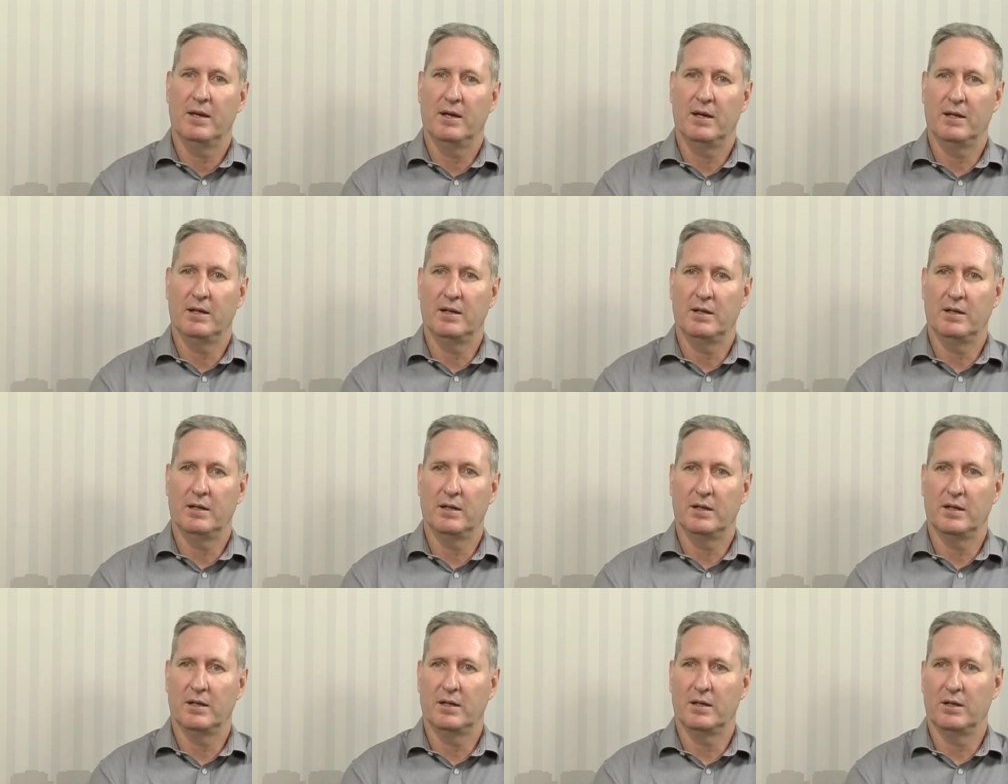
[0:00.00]
And
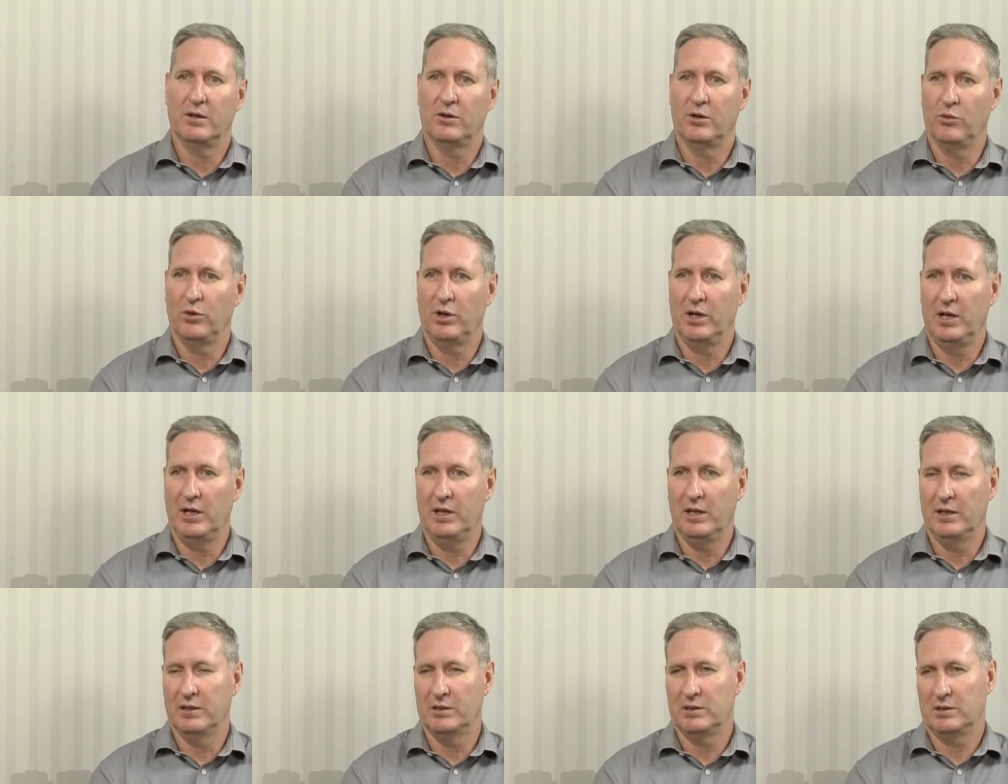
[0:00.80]

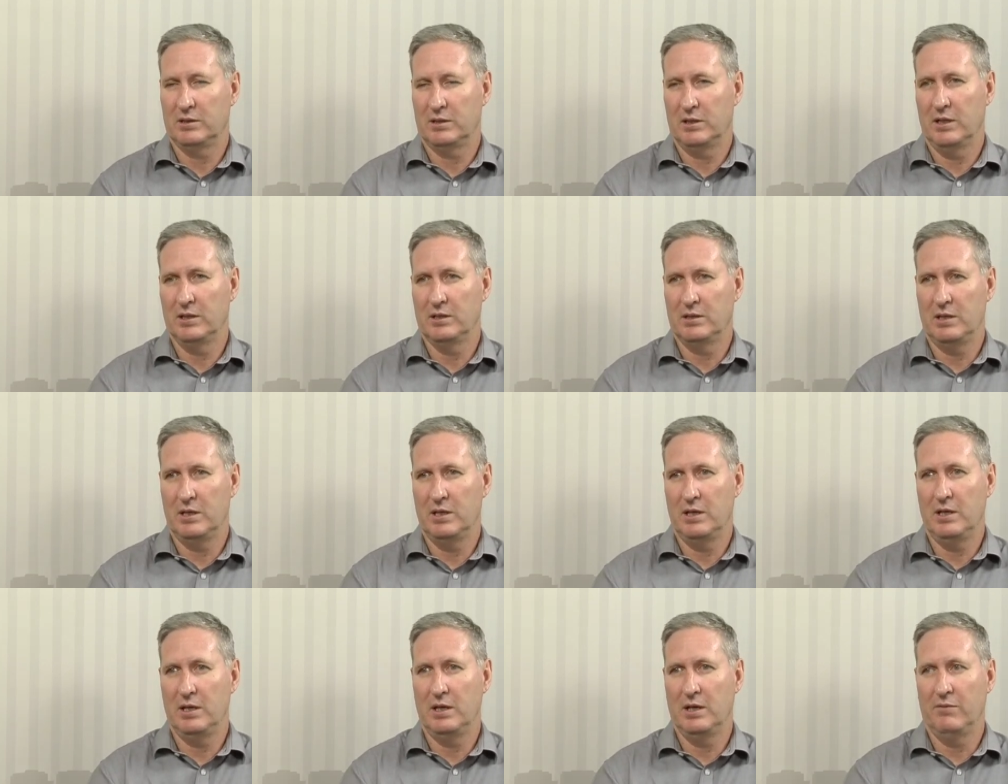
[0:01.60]
really there's the
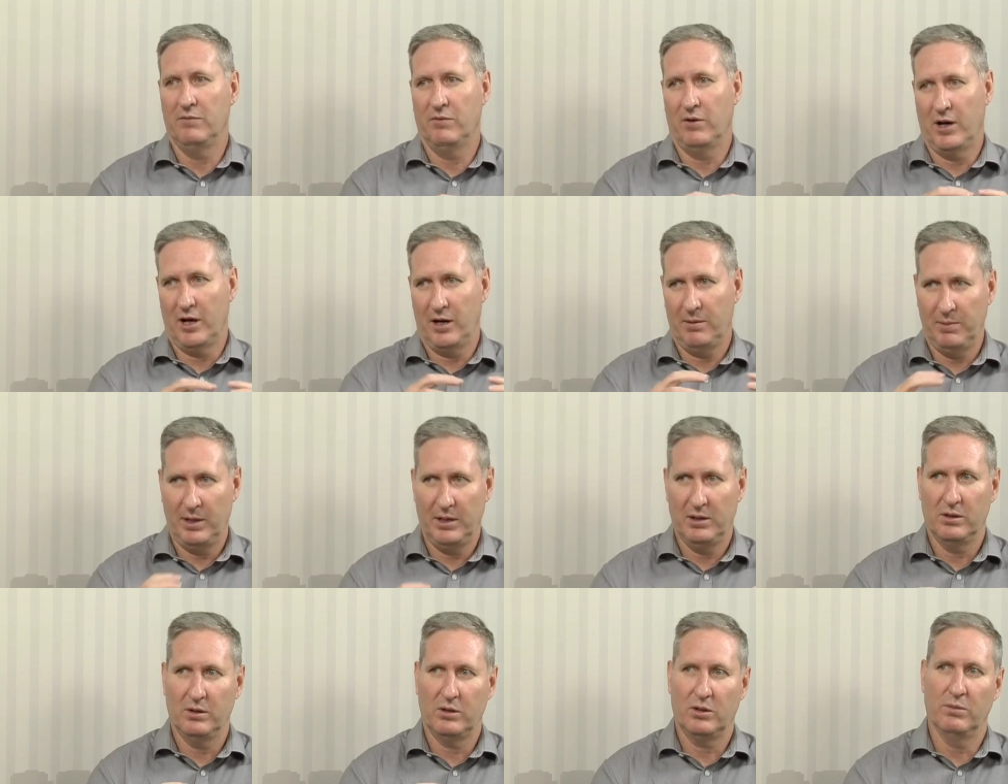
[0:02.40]

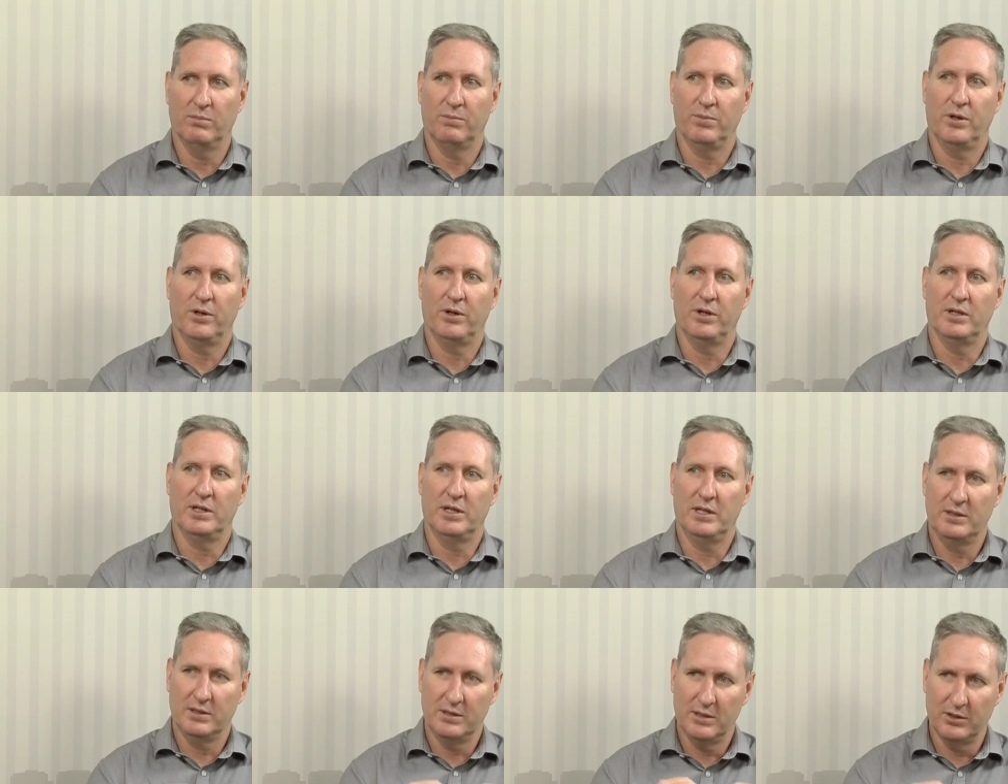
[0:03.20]
environmental component.
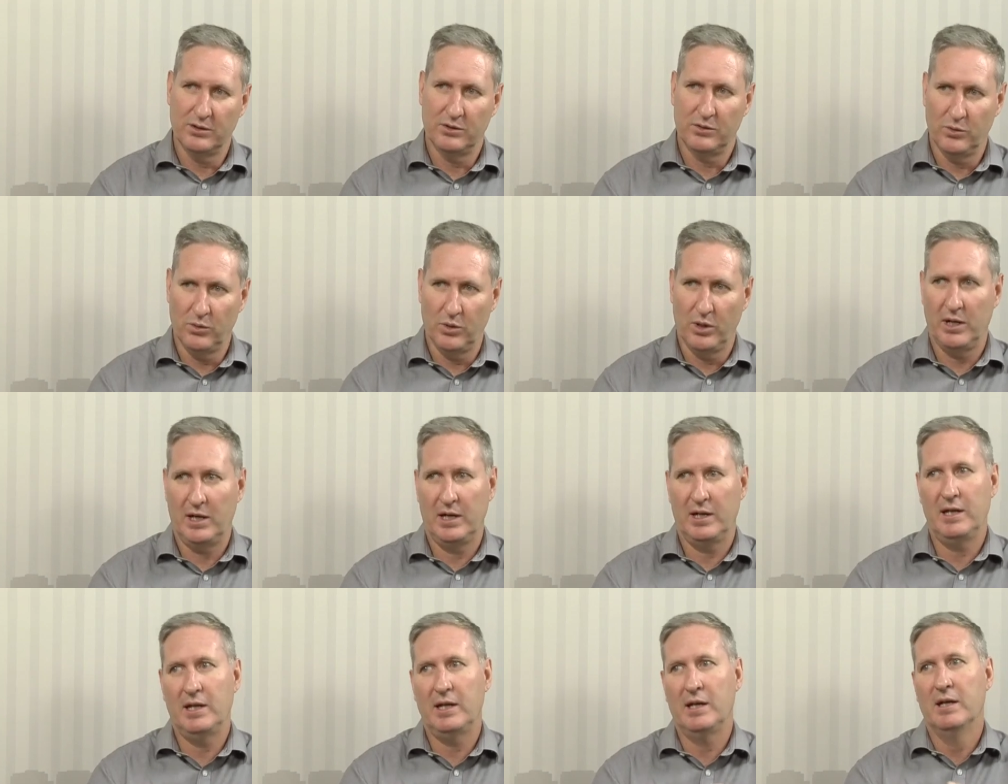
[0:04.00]
Is this
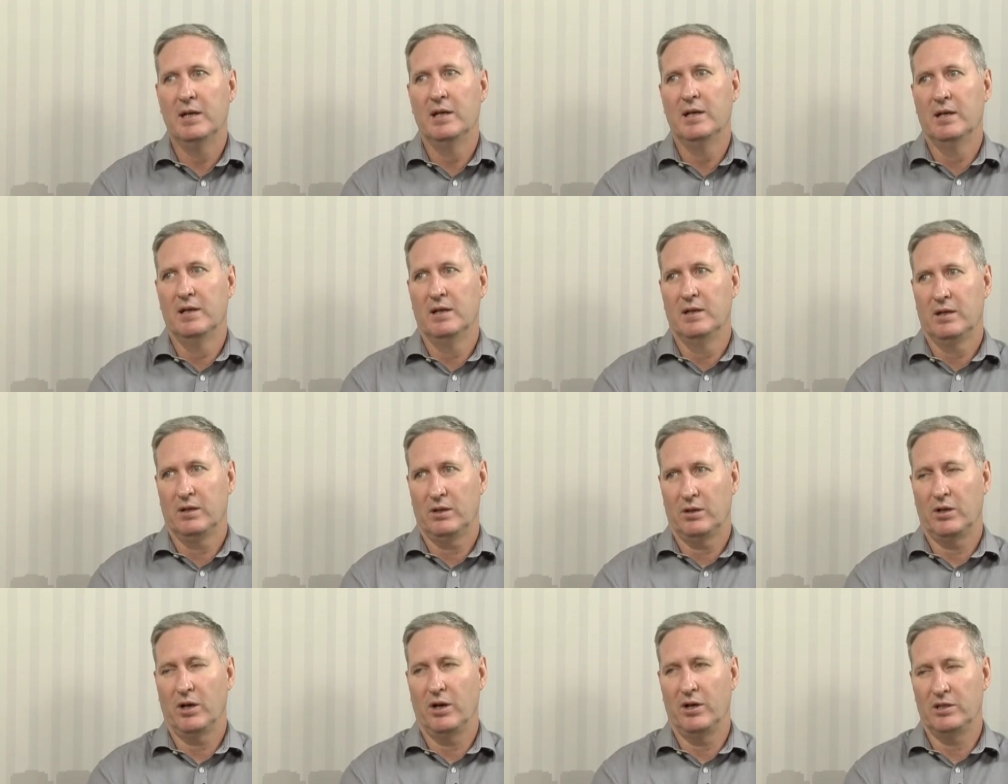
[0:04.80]
really
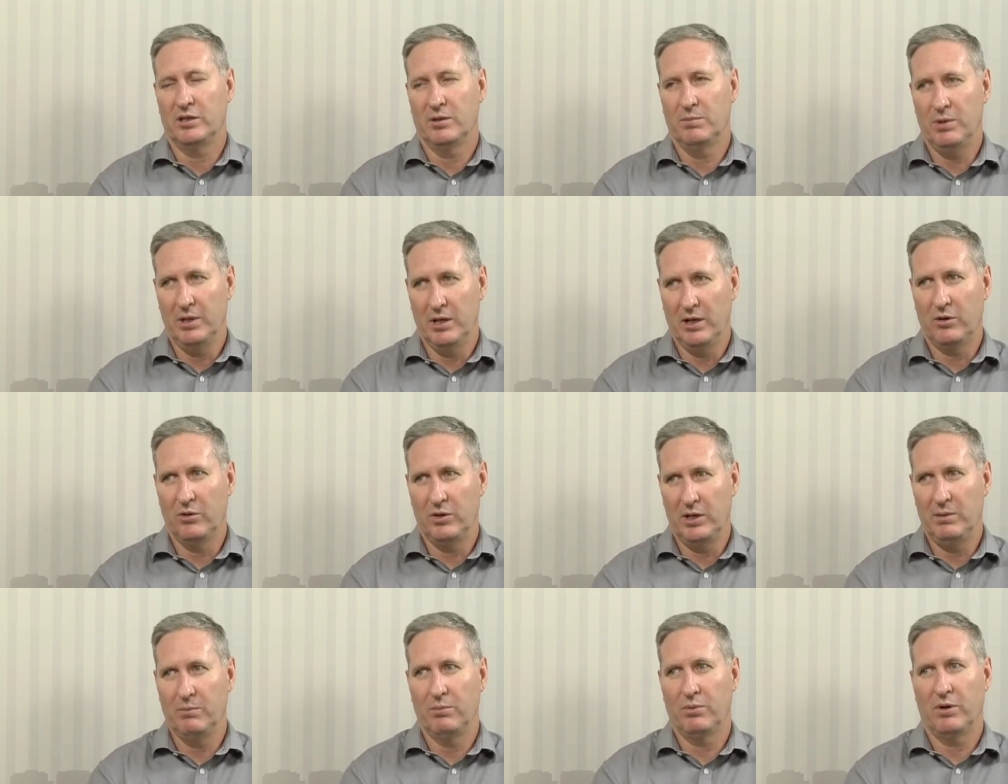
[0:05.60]
going to be a
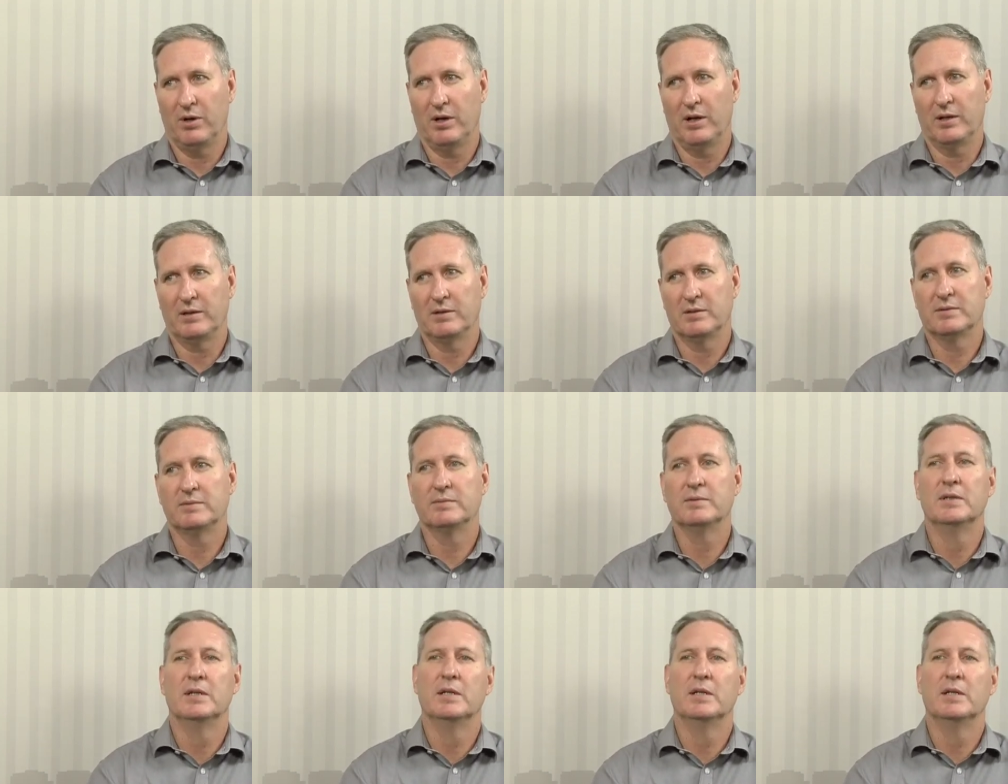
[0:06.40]
green product?